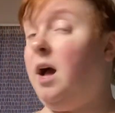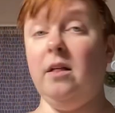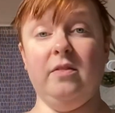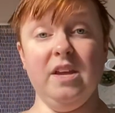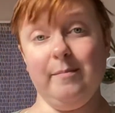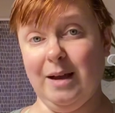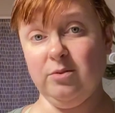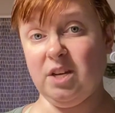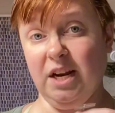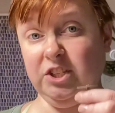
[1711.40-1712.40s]
the amount
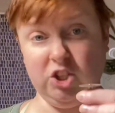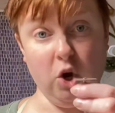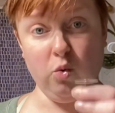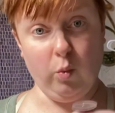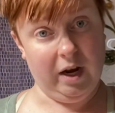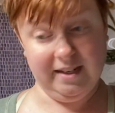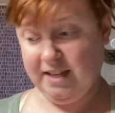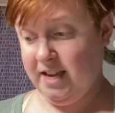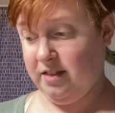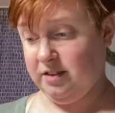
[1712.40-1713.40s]
that I don't want to
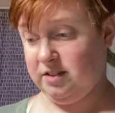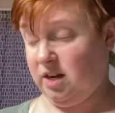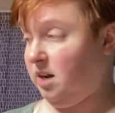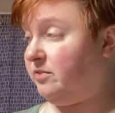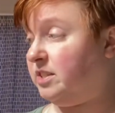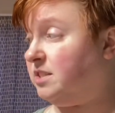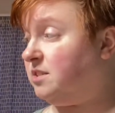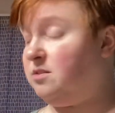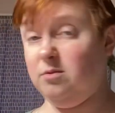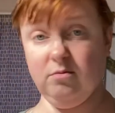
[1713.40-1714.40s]
take this off is
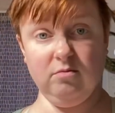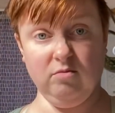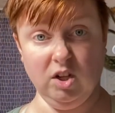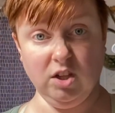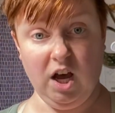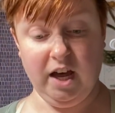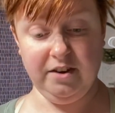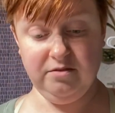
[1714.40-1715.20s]
a lot.